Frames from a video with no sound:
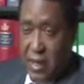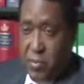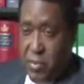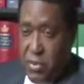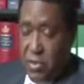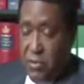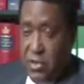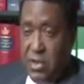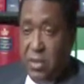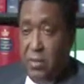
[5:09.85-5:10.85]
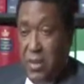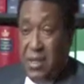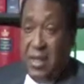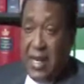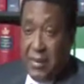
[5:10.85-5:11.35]
a person who's just
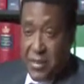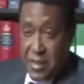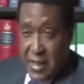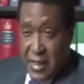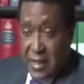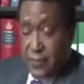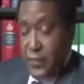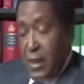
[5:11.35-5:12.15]
committed a homicide,